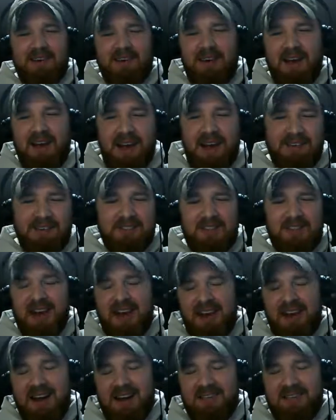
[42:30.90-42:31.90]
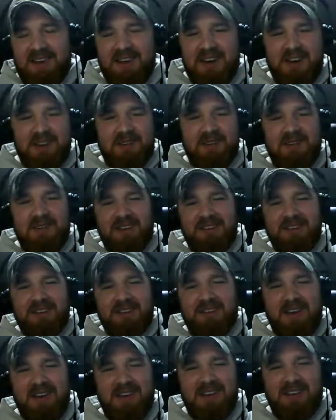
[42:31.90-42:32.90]
But actually, I didn't even know that.
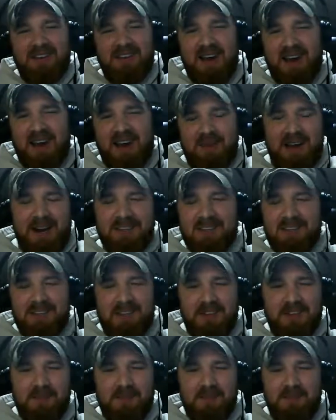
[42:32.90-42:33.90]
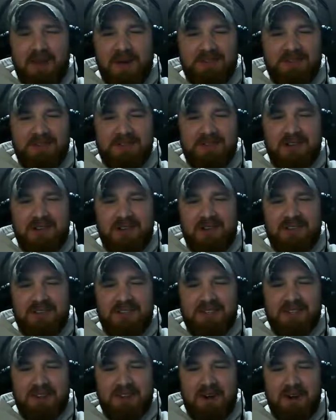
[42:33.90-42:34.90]
I mean, I saw the pictures on
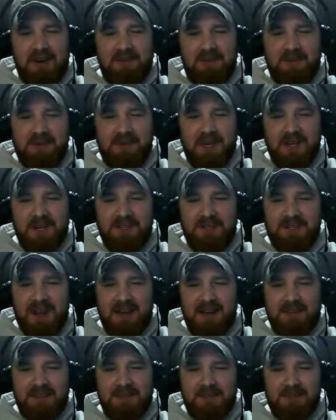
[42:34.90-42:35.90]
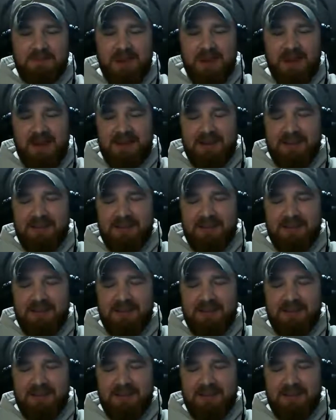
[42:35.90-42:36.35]
Instagram from Terry Tactical's page.